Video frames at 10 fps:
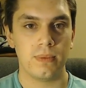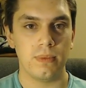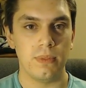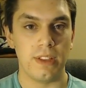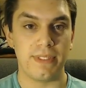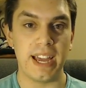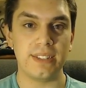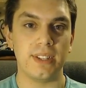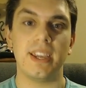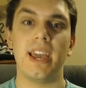If
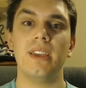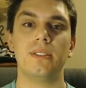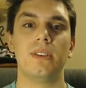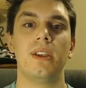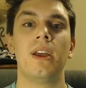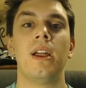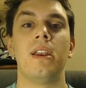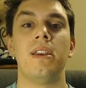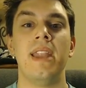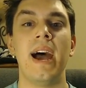that's the case,
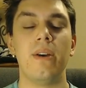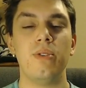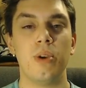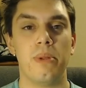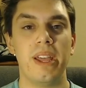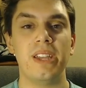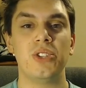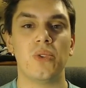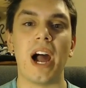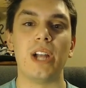now you can play
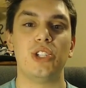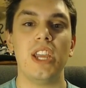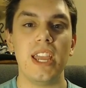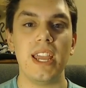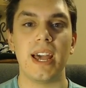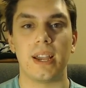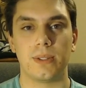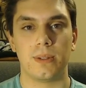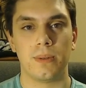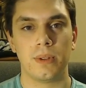Jirachi
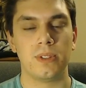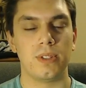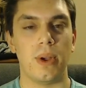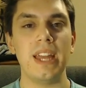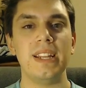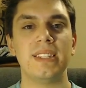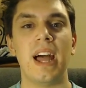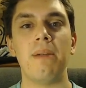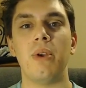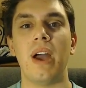EX. So
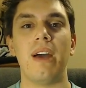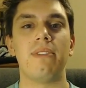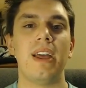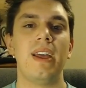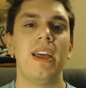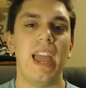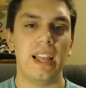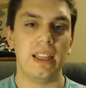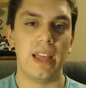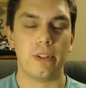anytime you have
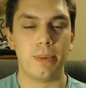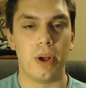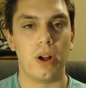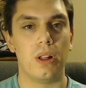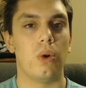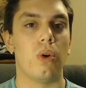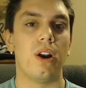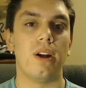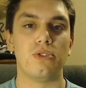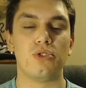a level ball or
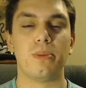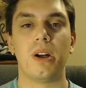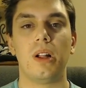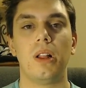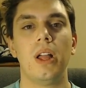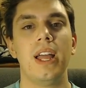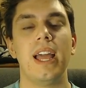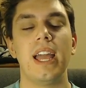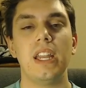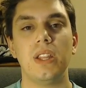an ultra ball,
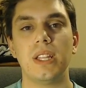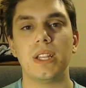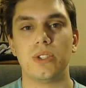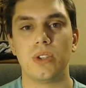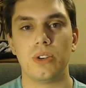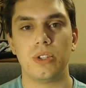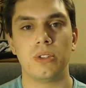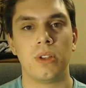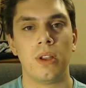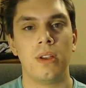anything that
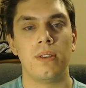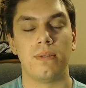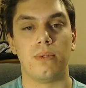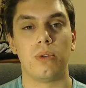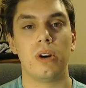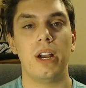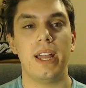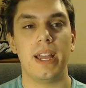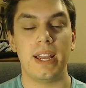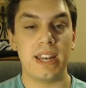searches for
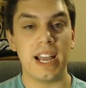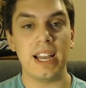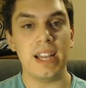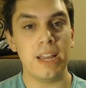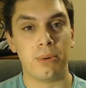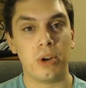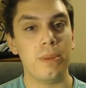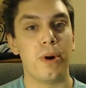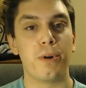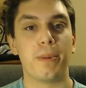a 90 hit
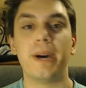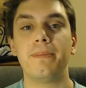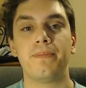point Pokemon,